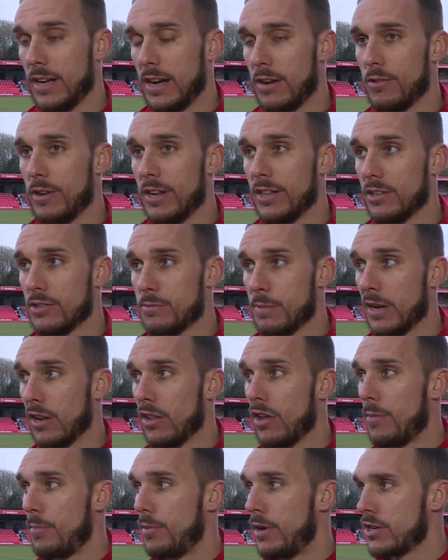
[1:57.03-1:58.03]
our end, there's been a
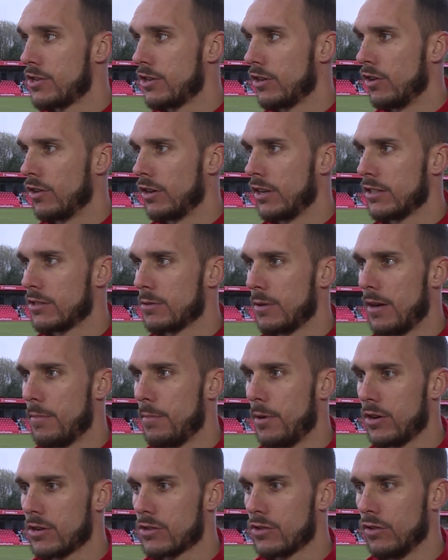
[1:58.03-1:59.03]
lot of pressure gone into our
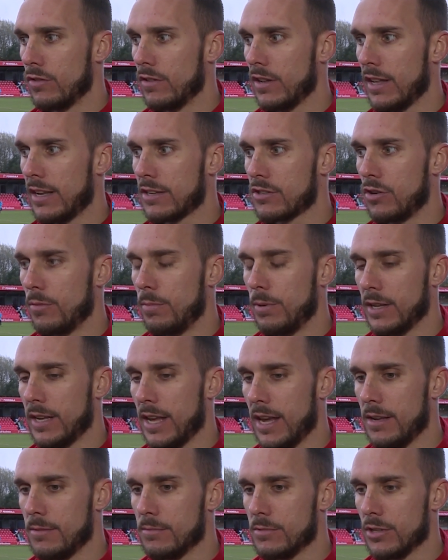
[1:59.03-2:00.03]
box over the last couple of
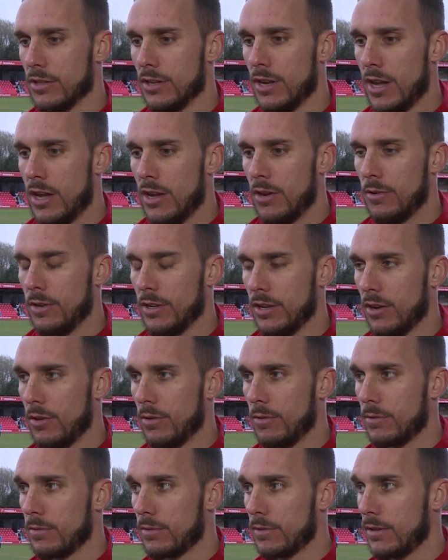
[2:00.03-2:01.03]
games, and you
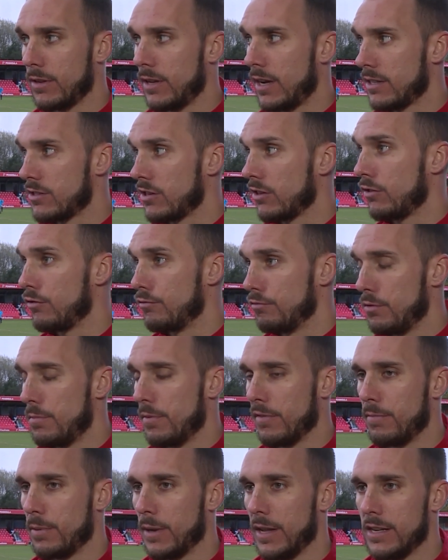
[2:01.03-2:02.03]
know, as a
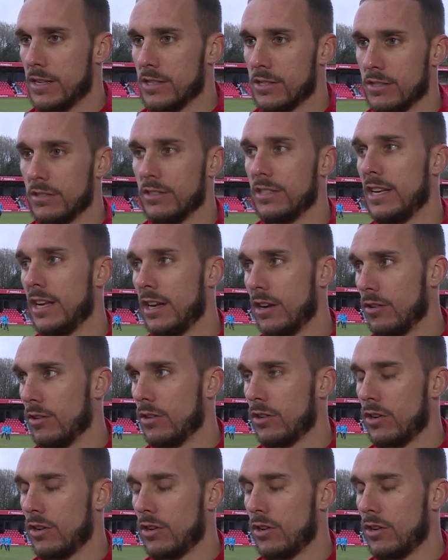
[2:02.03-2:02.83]
group of players and Nilo